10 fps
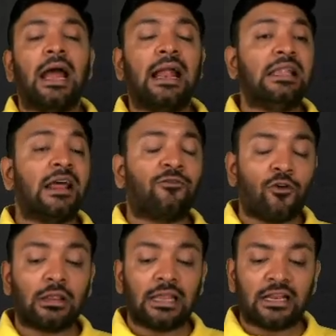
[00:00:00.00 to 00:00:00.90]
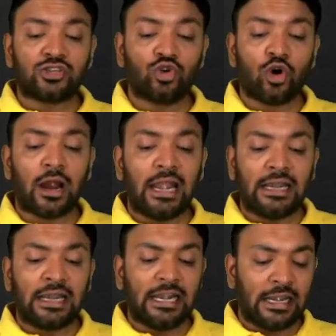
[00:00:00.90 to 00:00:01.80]
and therefore there is no
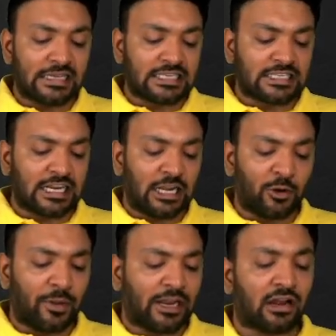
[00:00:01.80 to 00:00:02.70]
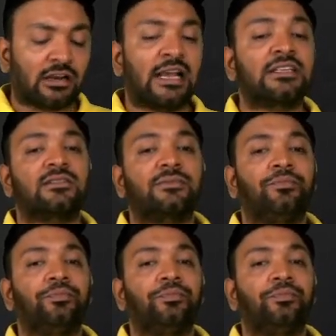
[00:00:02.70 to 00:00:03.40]
entry necessary to be recognized.